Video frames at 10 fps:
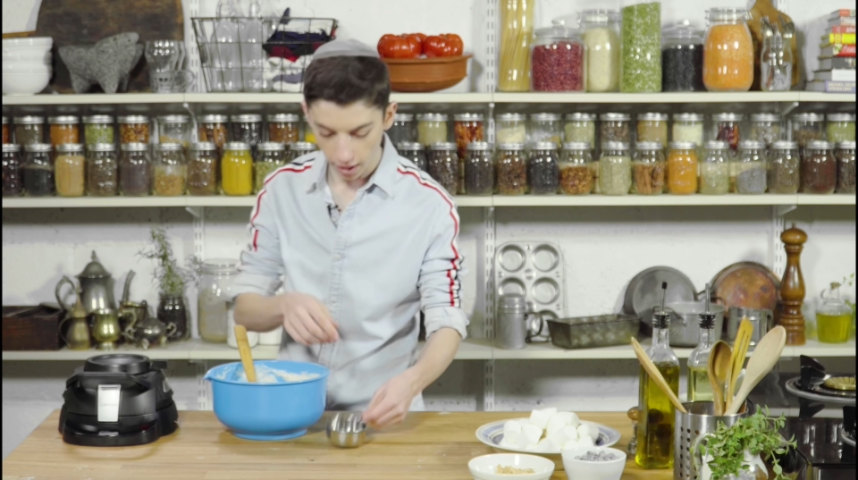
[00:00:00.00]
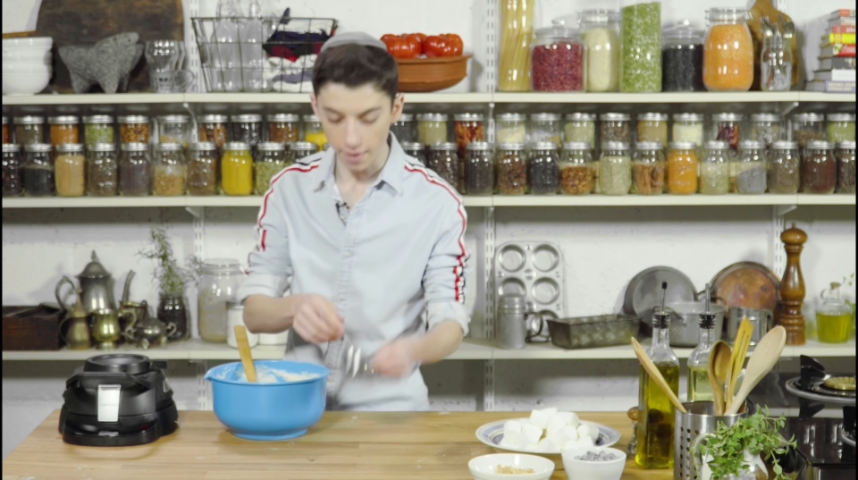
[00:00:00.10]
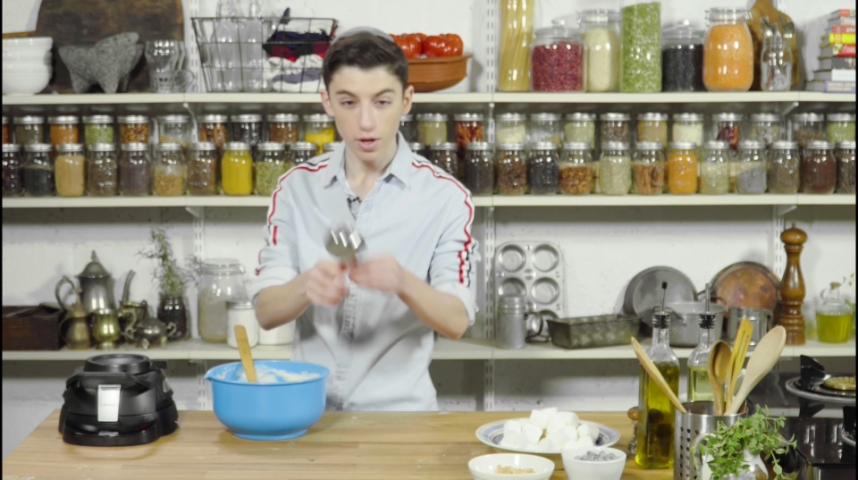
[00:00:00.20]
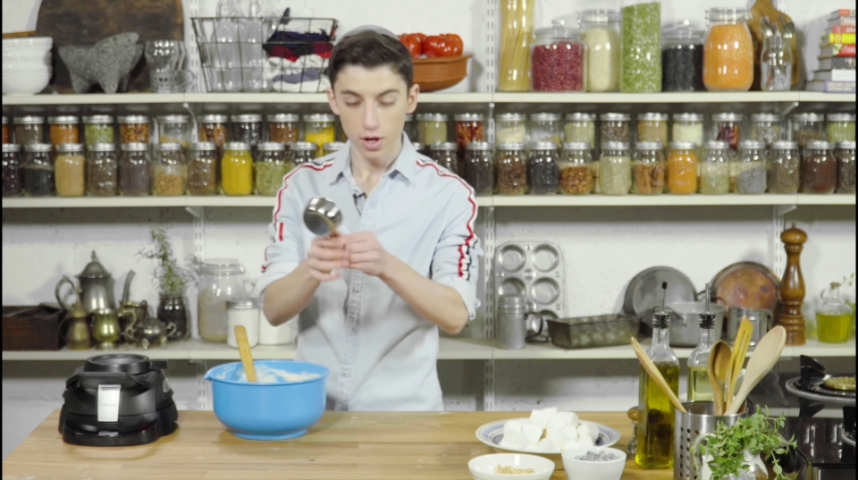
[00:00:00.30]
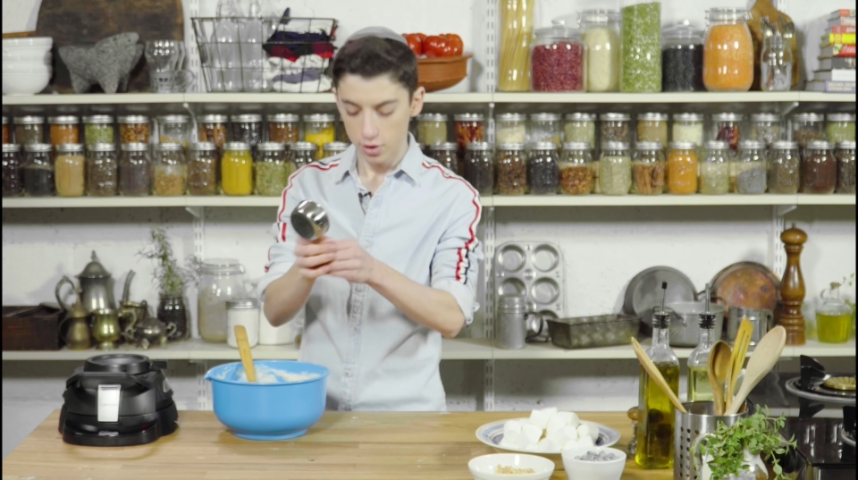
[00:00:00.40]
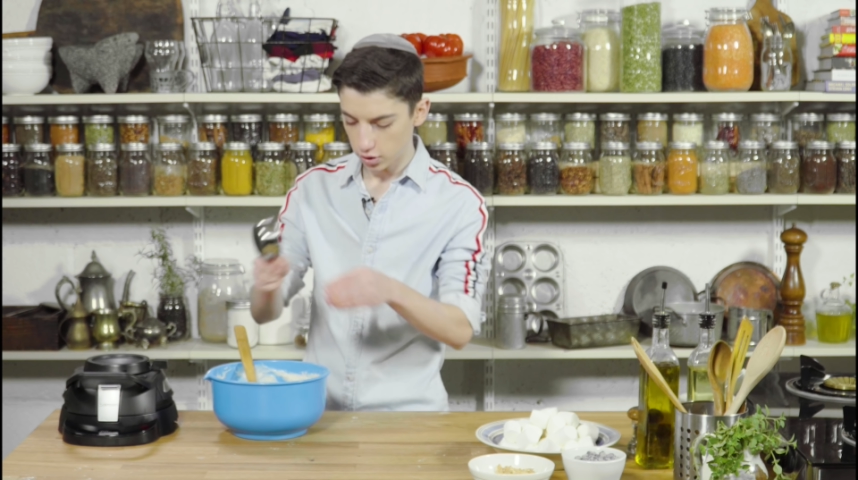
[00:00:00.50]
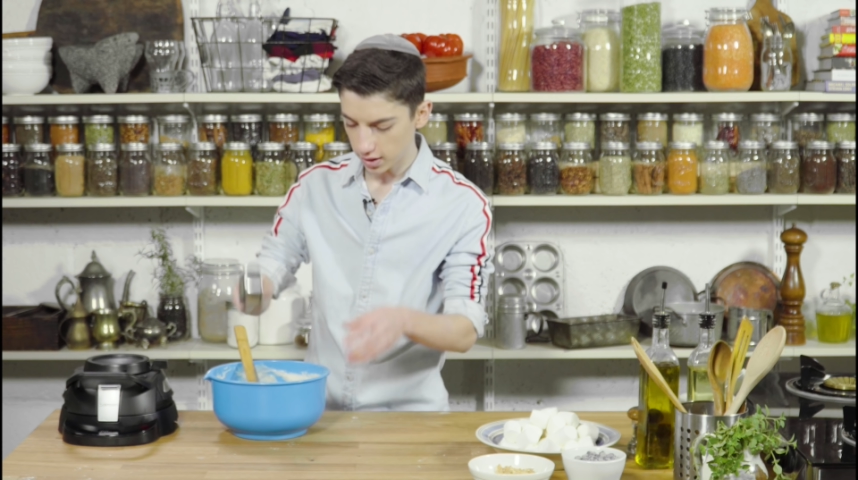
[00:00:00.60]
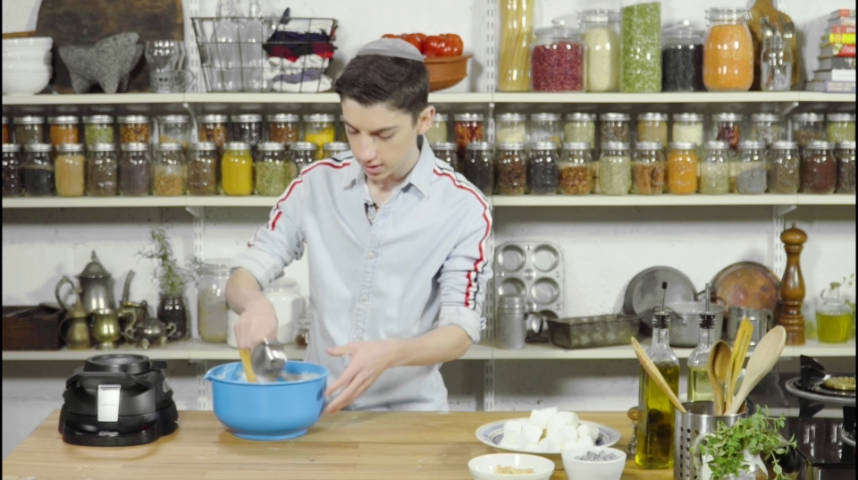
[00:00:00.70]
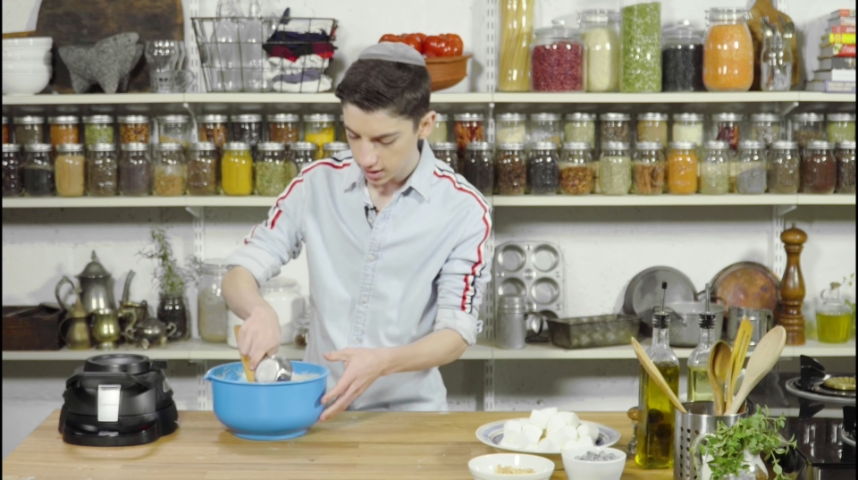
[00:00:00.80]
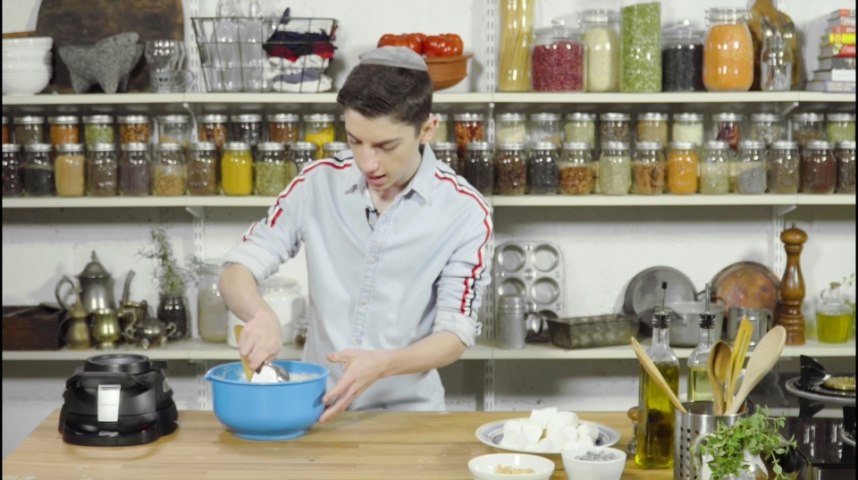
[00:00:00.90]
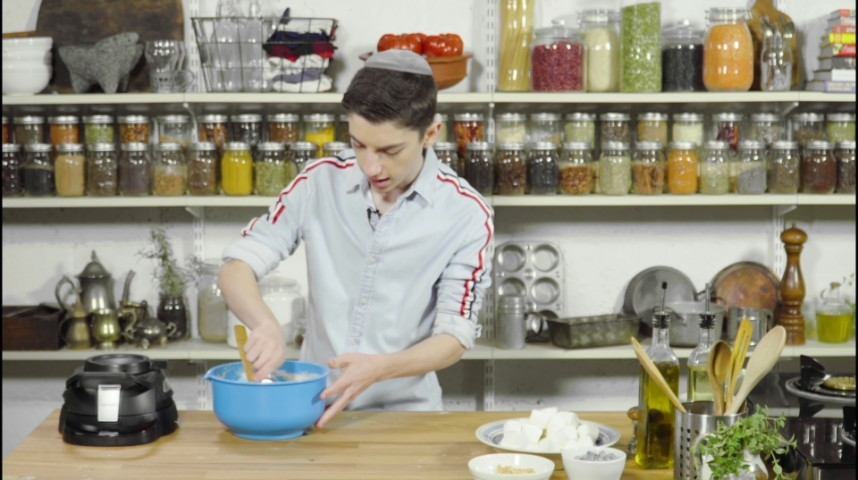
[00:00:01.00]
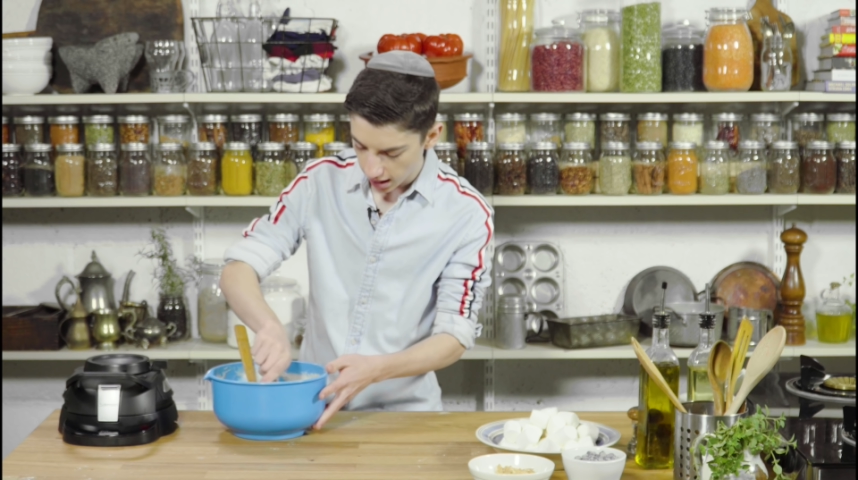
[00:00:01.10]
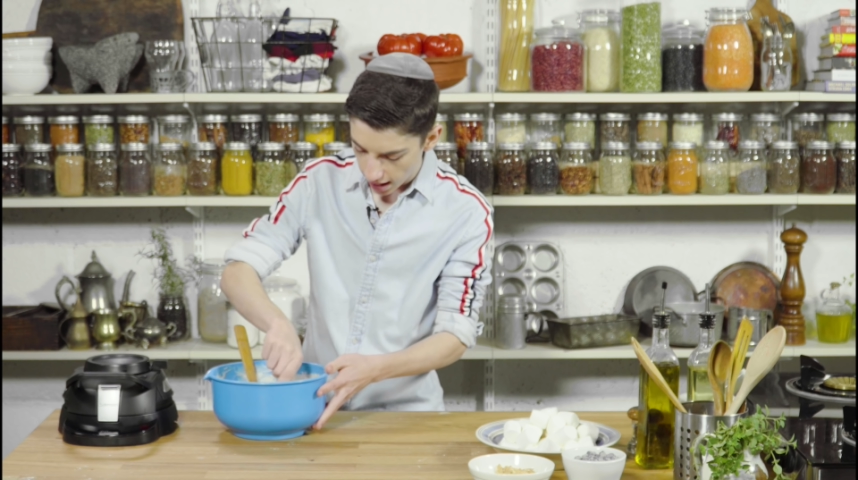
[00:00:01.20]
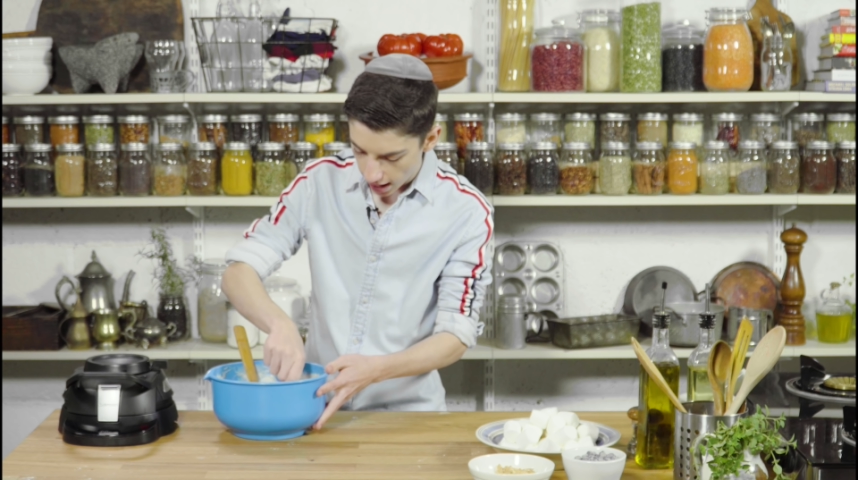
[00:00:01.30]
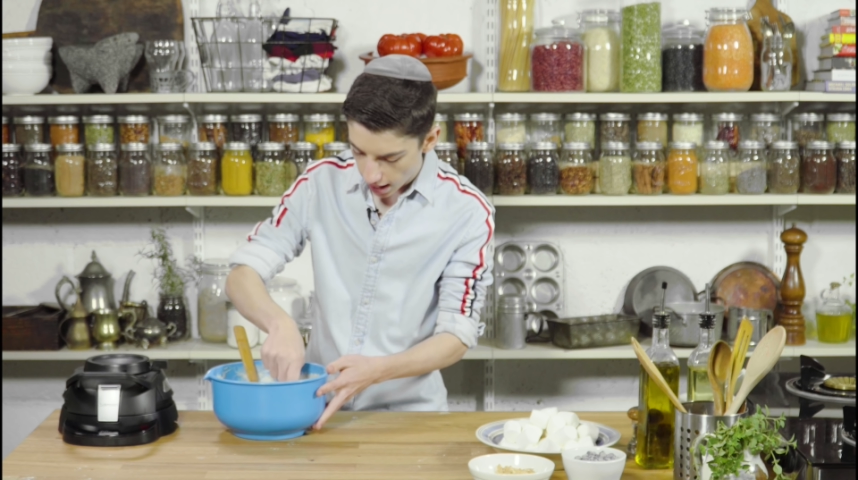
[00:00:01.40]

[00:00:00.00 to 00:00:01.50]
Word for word: Okay, so let's take